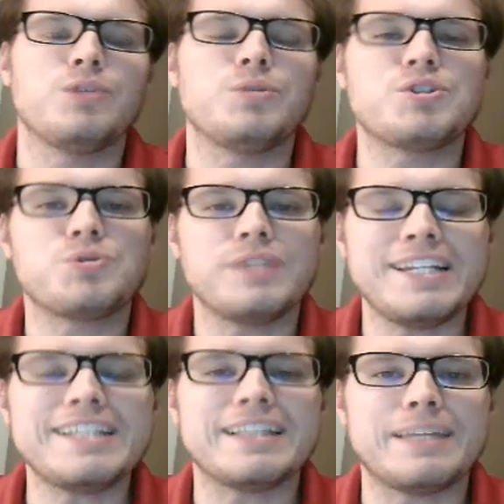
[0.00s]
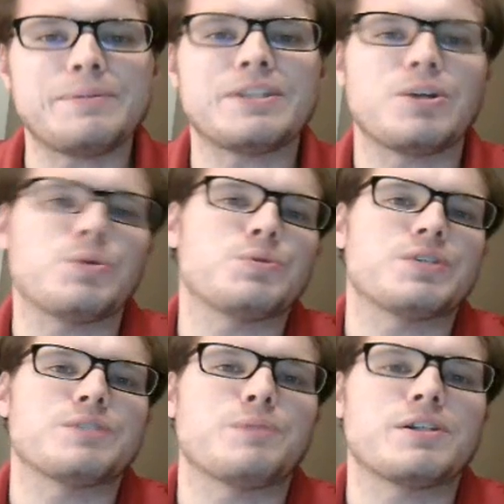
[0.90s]
We need to limit
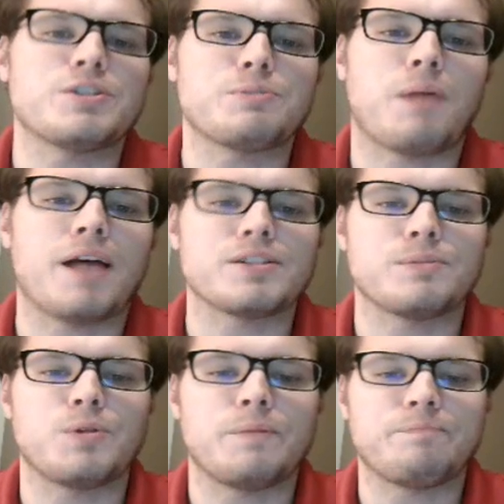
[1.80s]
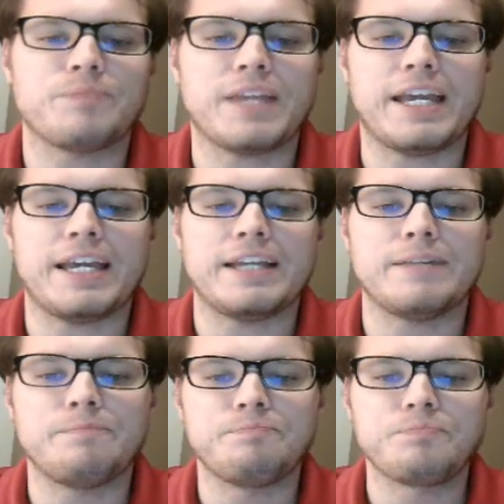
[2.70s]
those as much as possible.
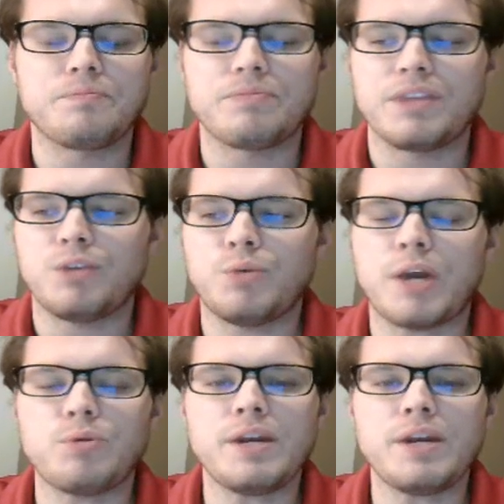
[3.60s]
And when I read